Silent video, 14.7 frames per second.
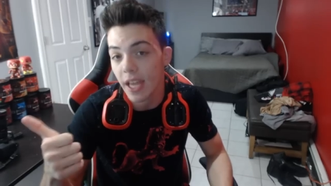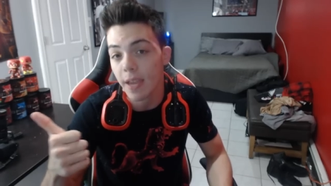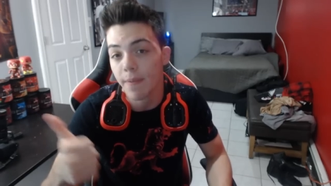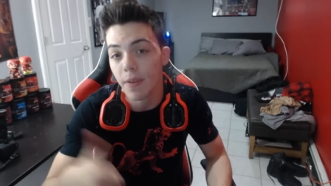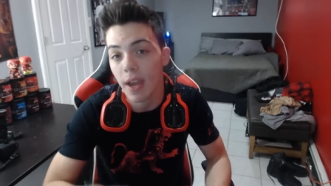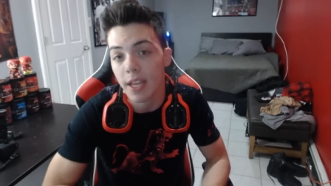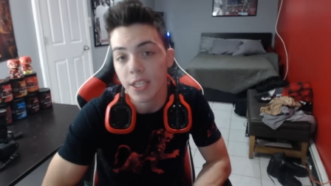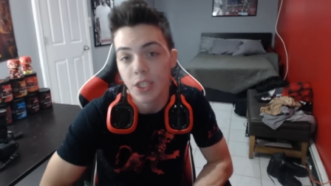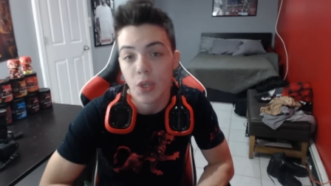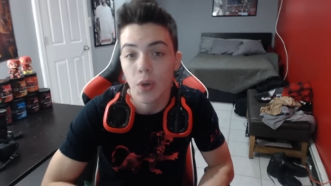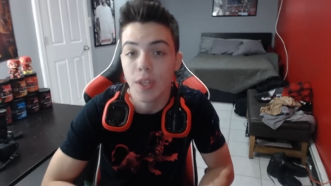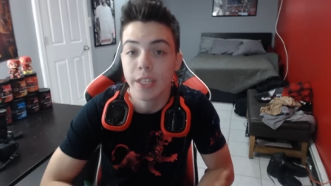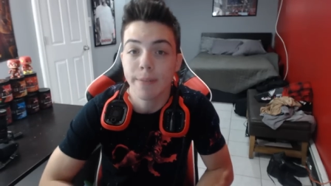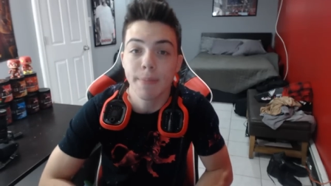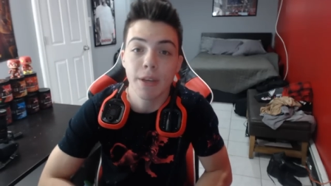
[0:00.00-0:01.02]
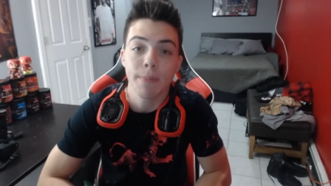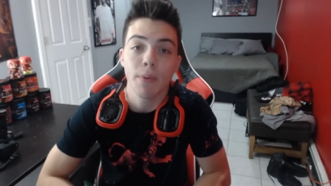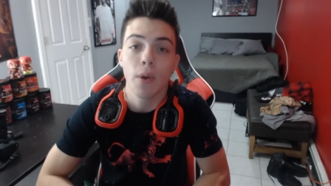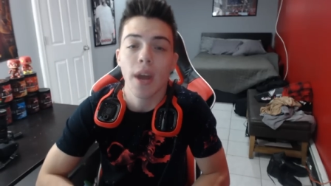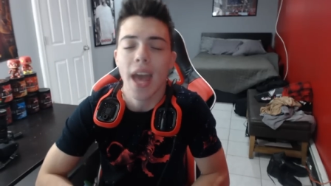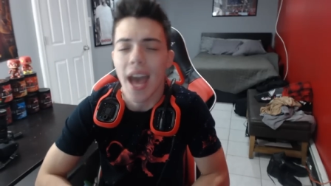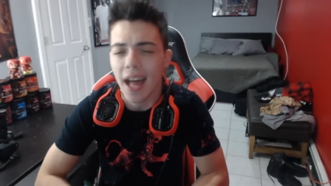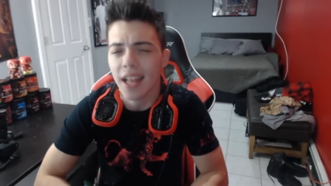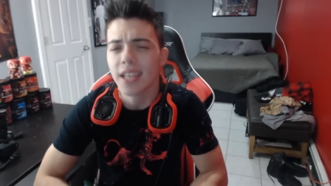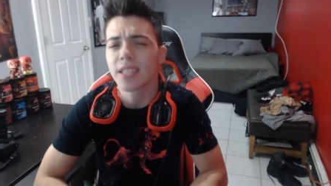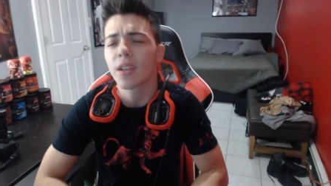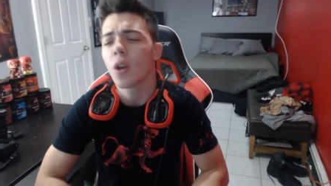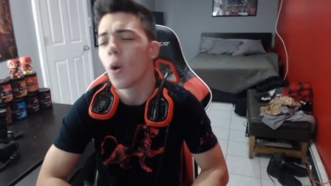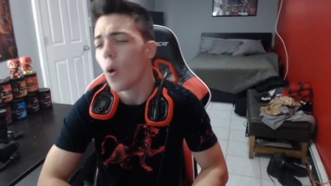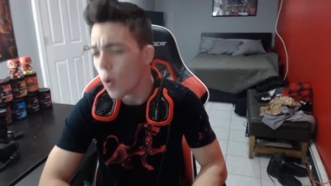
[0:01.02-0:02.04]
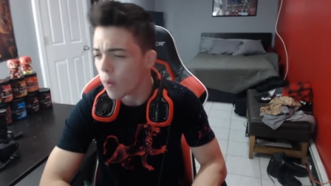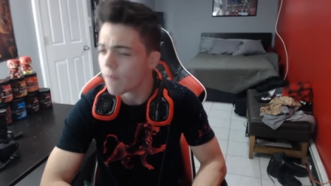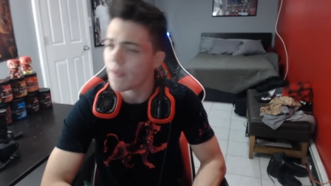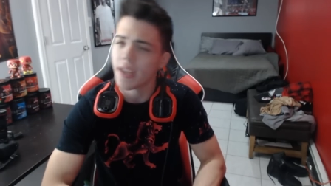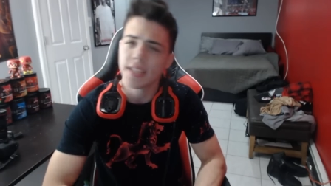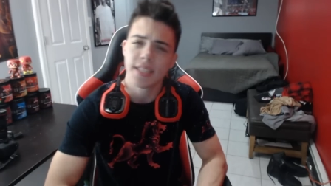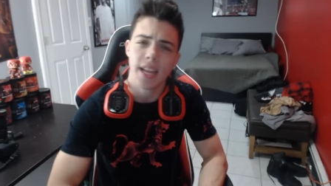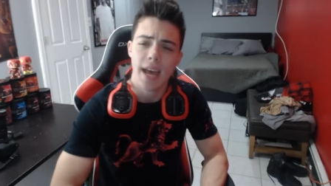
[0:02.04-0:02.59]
a like if you guys enjoyed. This has been your boy, Alex or FaZe